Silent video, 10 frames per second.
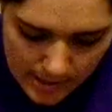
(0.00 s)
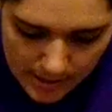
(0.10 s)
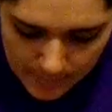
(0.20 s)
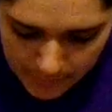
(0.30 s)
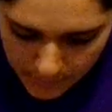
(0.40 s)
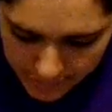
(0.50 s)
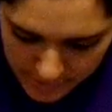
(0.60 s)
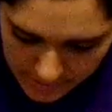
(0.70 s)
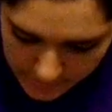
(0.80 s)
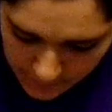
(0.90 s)
add
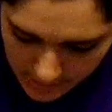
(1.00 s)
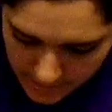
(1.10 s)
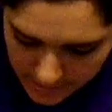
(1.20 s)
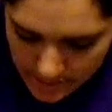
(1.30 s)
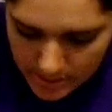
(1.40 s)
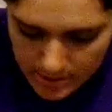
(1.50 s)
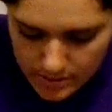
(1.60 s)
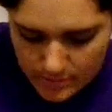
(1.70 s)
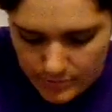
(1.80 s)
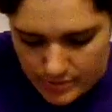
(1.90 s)
portions of water,
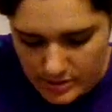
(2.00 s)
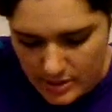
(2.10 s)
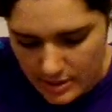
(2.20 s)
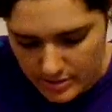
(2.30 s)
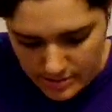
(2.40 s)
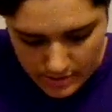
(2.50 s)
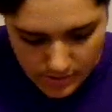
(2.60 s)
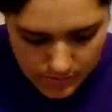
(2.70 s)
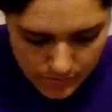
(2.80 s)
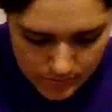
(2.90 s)
and we'll see how this
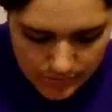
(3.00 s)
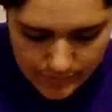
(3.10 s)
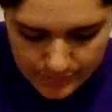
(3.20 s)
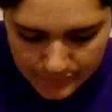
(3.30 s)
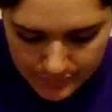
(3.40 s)
goes.